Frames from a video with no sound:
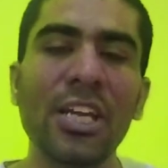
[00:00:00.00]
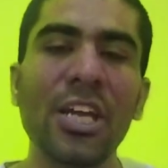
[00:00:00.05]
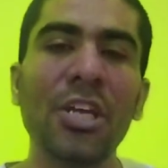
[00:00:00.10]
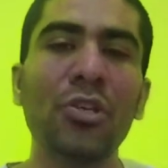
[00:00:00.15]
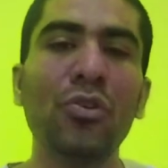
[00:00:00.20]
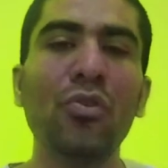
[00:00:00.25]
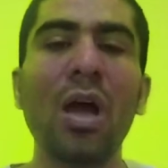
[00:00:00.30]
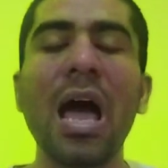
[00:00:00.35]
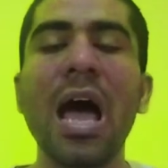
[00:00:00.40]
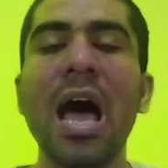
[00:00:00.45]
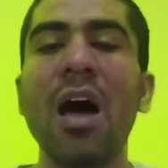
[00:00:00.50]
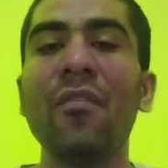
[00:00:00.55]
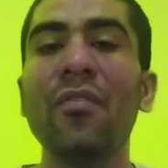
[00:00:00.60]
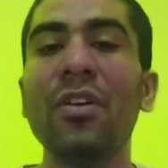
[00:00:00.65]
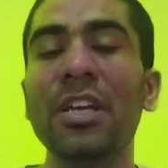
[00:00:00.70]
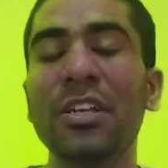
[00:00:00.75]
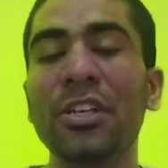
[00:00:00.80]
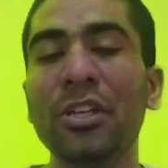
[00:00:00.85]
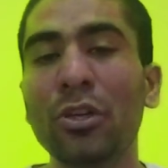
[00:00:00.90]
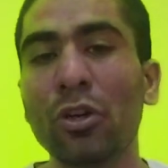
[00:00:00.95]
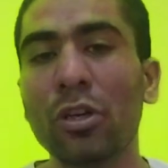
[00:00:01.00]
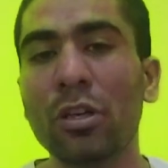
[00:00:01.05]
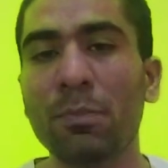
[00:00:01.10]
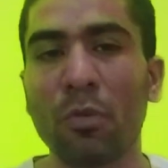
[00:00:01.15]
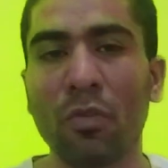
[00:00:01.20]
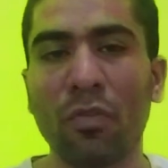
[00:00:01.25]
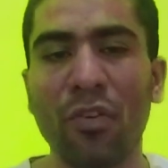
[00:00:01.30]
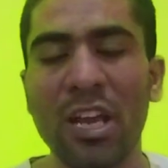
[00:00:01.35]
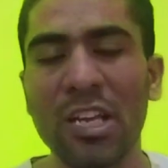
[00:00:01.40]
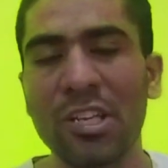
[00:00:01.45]
you have in your
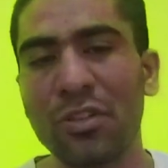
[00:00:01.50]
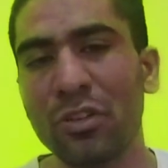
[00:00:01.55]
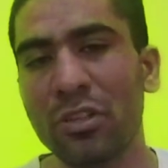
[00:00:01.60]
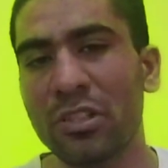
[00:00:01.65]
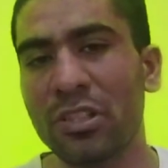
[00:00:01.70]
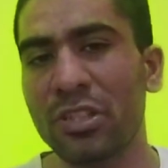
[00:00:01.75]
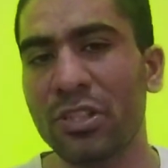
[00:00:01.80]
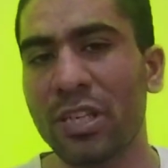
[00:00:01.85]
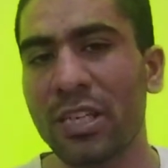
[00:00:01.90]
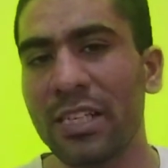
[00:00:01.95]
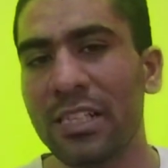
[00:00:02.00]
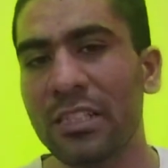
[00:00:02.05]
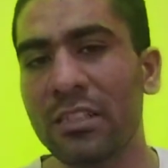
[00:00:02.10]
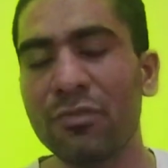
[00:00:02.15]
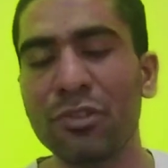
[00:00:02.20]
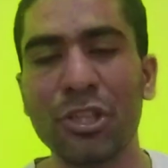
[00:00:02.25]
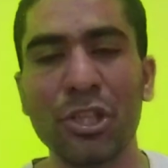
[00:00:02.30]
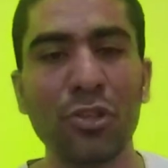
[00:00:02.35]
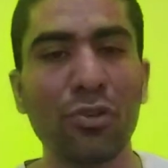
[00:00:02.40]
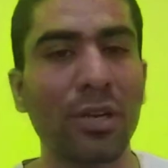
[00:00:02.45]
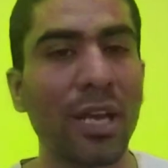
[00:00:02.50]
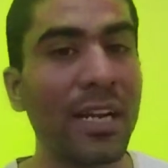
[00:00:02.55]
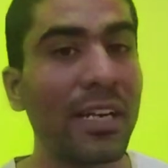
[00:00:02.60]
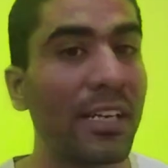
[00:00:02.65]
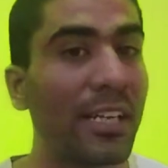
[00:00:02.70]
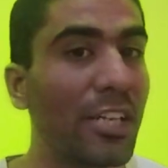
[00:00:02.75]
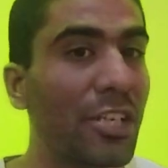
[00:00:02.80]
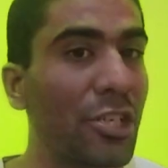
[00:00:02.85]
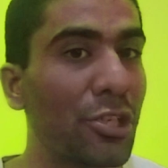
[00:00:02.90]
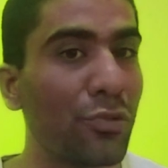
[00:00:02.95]
professional skills which you can
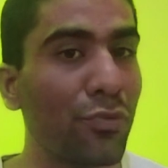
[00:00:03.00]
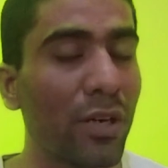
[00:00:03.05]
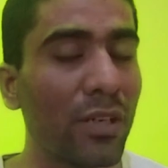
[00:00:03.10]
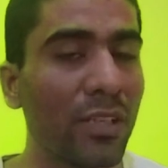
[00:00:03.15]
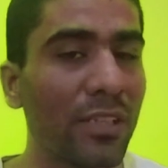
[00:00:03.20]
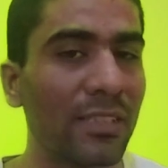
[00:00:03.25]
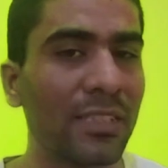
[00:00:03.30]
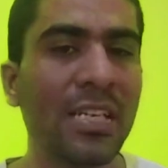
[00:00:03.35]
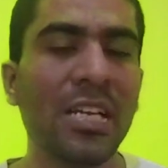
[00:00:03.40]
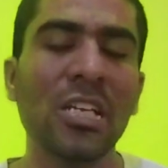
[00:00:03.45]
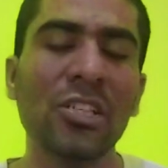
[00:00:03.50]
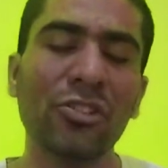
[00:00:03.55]
teach to others.